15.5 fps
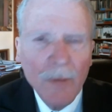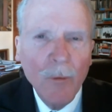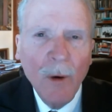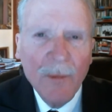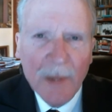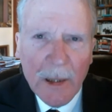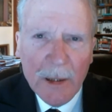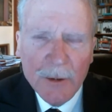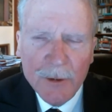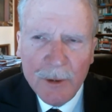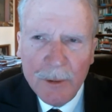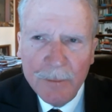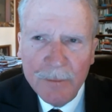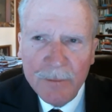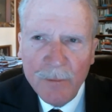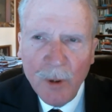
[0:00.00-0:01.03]

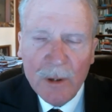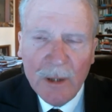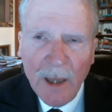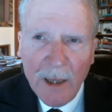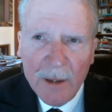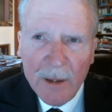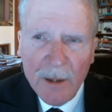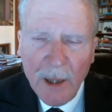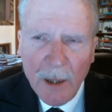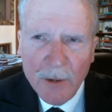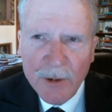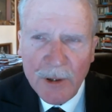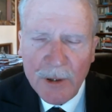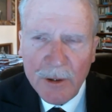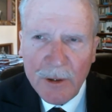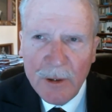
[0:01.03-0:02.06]
revelation, what God tells
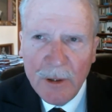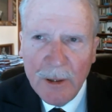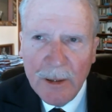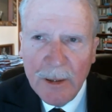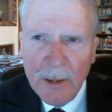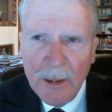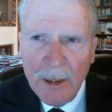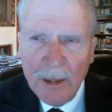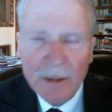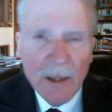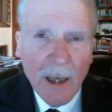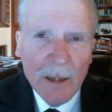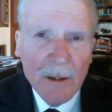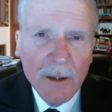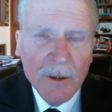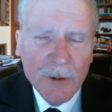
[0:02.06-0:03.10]
us. And
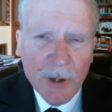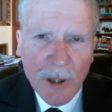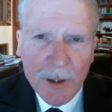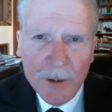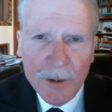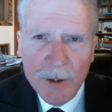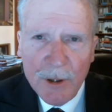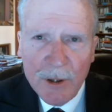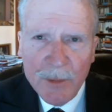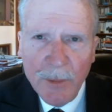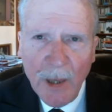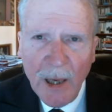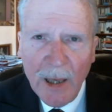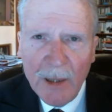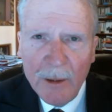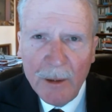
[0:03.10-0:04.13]
God can change his
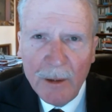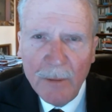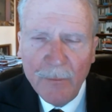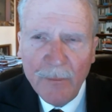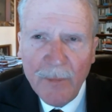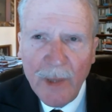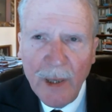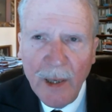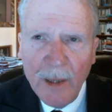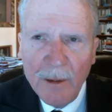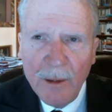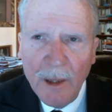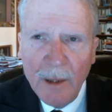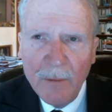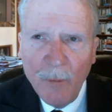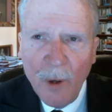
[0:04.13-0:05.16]
mind. And
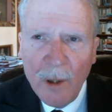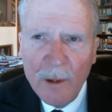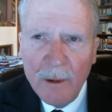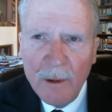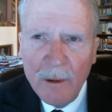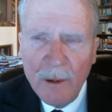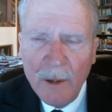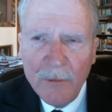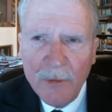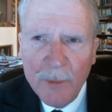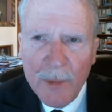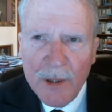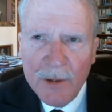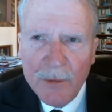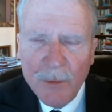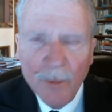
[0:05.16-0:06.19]
in one
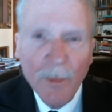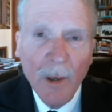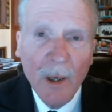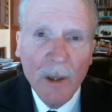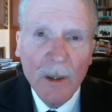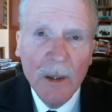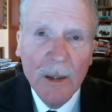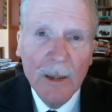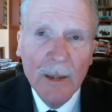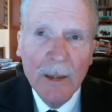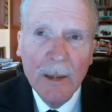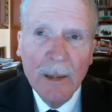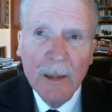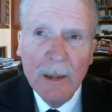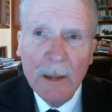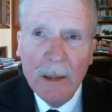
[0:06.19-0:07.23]
infamous remark,
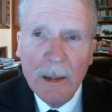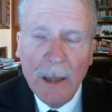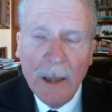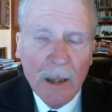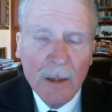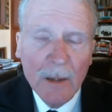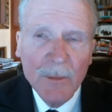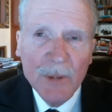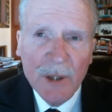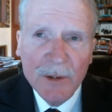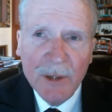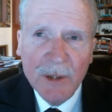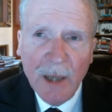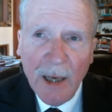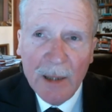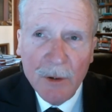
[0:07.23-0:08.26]
Ockham says
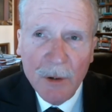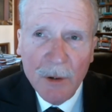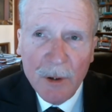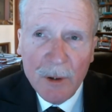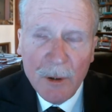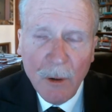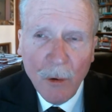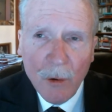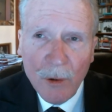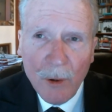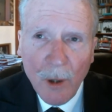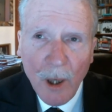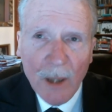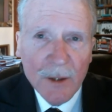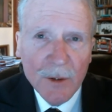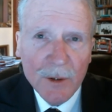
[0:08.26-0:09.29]
God could
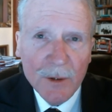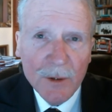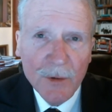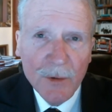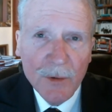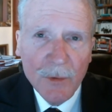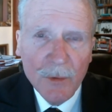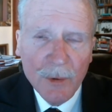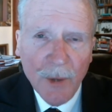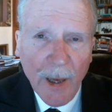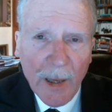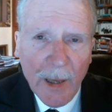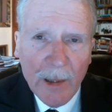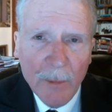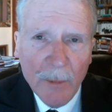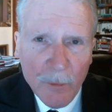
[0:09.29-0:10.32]
order us to
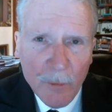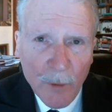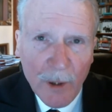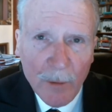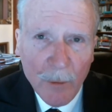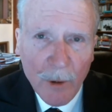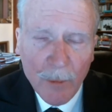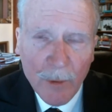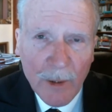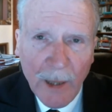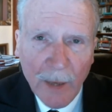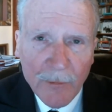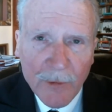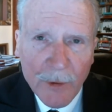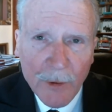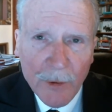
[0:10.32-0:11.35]
hate him, and we would
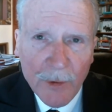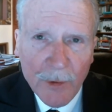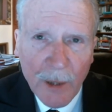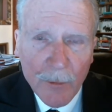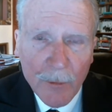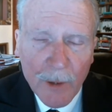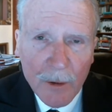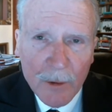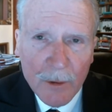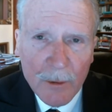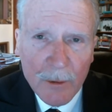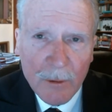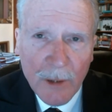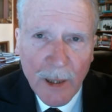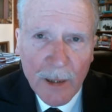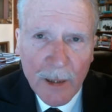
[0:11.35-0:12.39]
have to do that. We
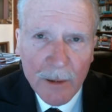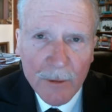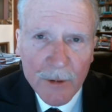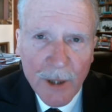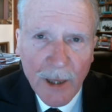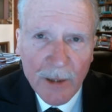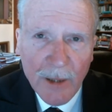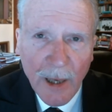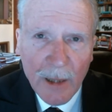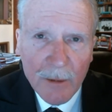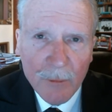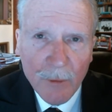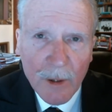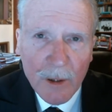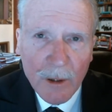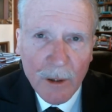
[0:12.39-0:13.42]
couldn't gainsay that.
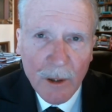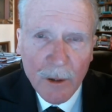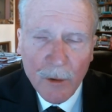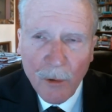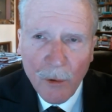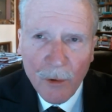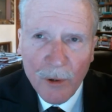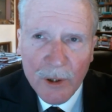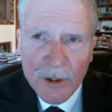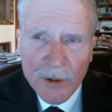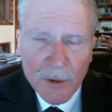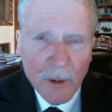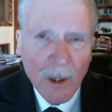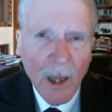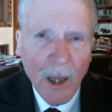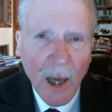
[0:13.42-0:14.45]
He could order us
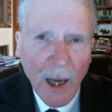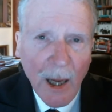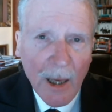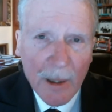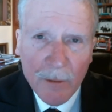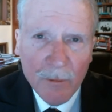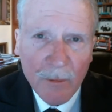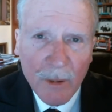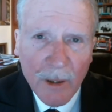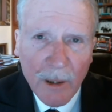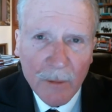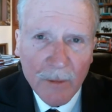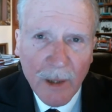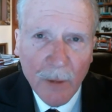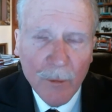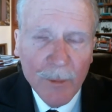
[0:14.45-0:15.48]
to lie, and
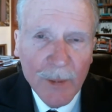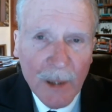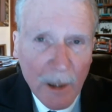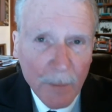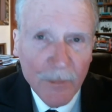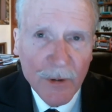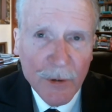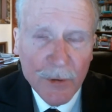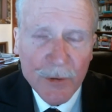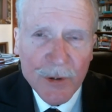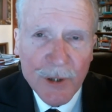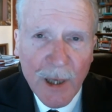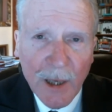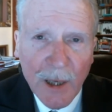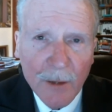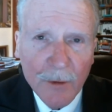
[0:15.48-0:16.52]
that would become the new
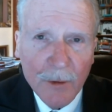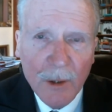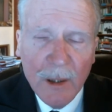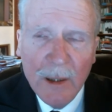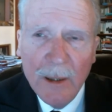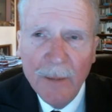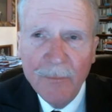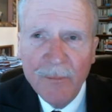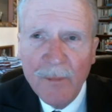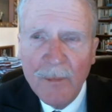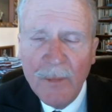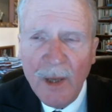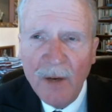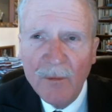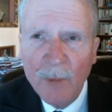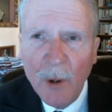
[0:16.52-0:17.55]
standard
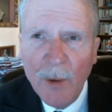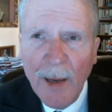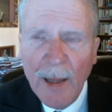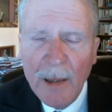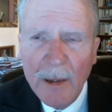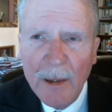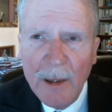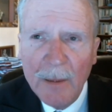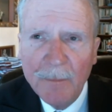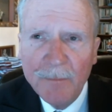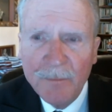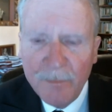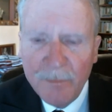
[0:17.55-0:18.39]
of morality.